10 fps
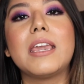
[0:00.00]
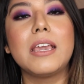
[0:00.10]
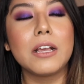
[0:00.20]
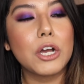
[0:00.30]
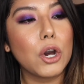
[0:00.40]

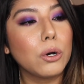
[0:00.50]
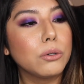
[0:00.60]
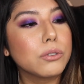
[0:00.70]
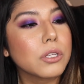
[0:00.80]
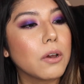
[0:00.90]
King
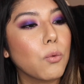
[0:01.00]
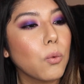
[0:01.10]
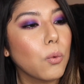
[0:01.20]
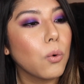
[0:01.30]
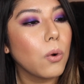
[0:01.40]
goes
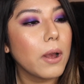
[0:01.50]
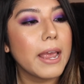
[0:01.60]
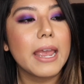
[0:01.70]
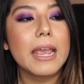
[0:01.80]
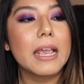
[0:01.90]

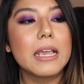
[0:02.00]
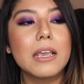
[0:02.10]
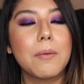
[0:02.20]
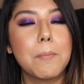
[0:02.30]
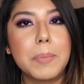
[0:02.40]

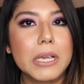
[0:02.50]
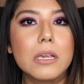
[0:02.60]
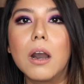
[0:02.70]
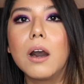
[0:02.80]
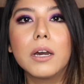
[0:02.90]
way
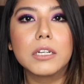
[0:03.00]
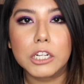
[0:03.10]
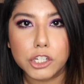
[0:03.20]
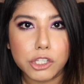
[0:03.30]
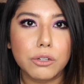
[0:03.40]

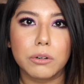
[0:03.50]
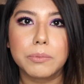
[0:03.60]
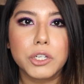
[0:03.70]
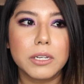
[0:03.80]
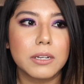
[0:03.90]
beyond
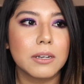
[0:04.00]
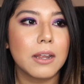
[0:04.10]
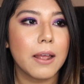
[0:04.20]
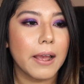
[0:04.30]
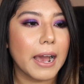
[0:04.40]
description.
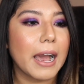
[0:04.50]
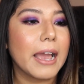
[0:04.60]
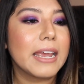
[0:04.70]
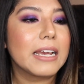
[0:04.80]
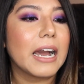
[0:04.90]

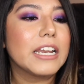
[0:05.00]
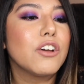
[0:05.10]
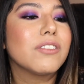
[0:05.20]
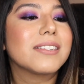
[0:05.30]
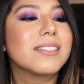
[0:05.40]
I
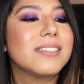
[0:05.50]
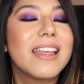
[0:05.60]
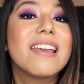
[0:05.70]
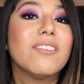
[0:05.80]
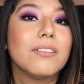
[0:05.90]
know the
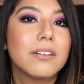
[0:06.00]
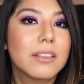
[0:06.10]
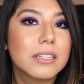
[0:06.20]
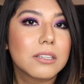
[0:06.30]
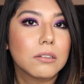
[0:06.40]
snail
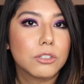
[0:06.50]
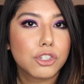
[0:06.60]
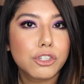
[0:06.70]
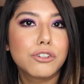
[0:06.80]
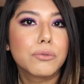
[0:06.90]
that's on the
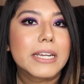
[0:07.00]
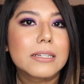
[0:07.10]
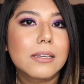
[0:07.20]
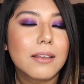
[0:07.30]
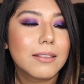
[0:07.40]

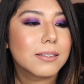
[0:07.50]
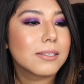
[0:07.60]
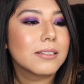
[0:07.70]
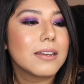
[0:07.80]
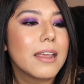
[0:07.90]
street, the
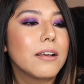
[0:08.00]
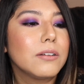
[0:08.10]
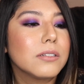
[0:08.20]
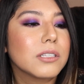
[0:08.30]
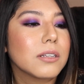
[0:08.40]

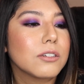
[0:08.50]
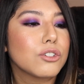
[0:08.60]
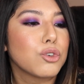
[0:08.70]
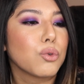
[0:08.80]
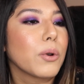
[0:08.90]
snail's
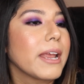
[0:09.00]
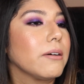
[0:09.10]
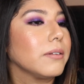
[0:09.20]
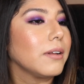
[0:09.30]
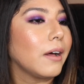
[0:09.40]

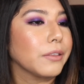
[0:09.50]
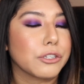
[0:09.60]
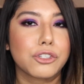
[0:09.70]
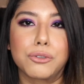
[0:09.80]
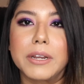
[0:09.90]
trail on
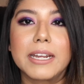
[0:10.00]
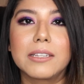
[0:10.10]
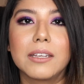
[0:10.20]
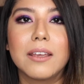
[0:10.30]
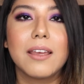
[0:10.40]
the street.